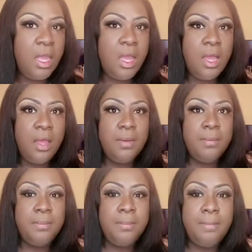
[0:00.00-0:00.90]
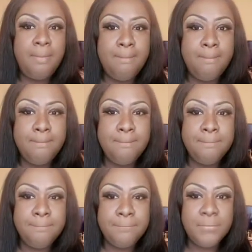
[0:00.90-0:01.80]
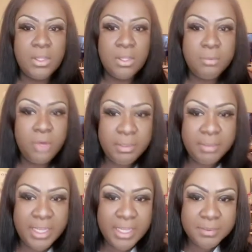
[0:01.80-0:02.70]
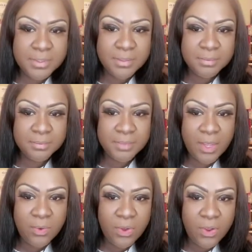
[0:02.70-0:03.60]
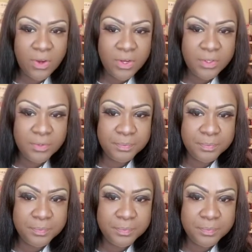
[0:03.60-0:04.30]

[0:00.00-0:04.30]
Um, good morning, babes. How are you?